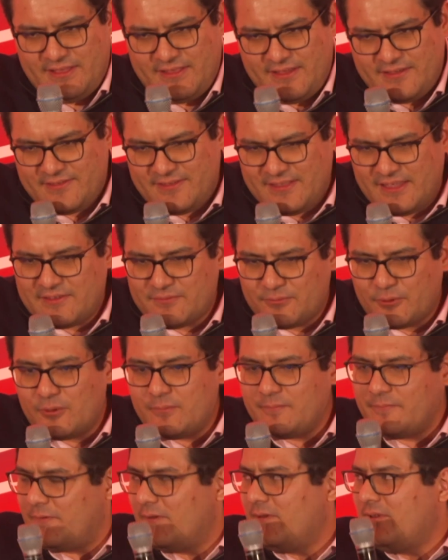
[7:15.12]
there's
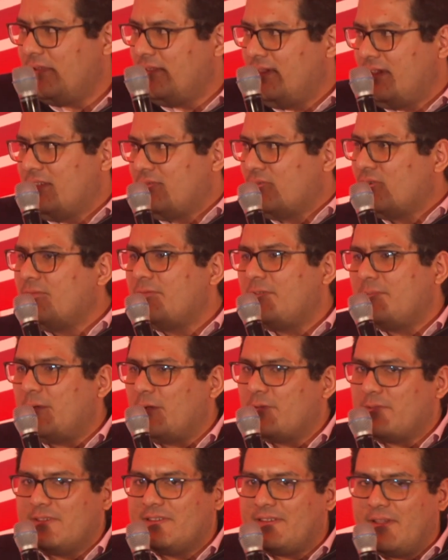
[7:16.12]
room for
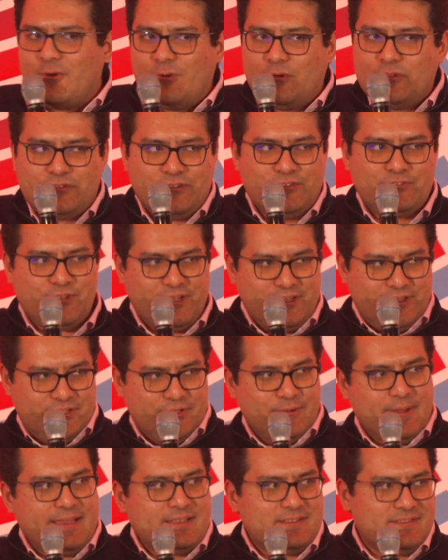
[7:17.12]
both. Auto Trader
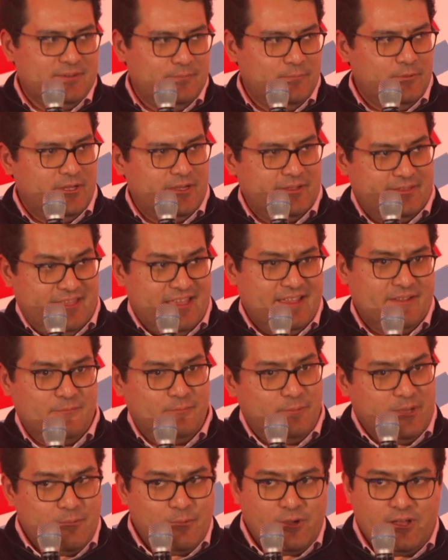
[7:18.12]
do excellent work there.
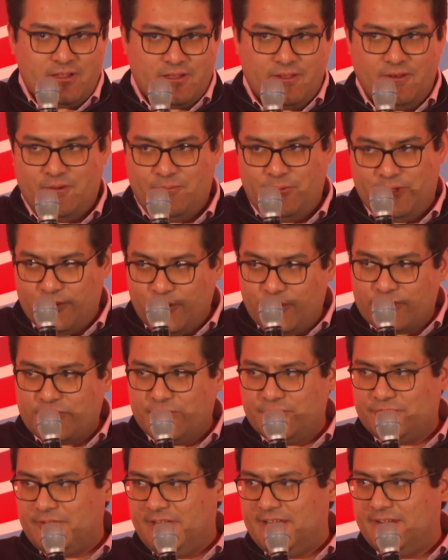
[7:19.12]
We work a lot with Auto
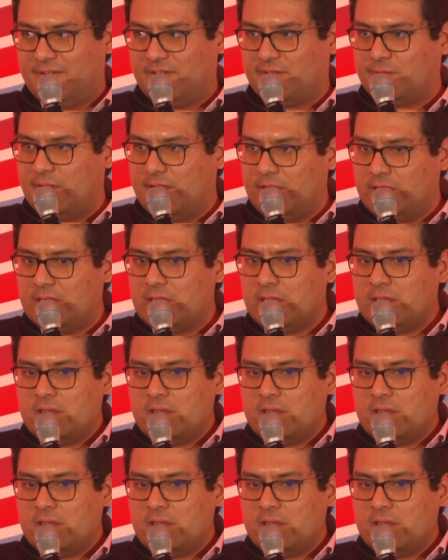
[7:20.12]
Trader as well.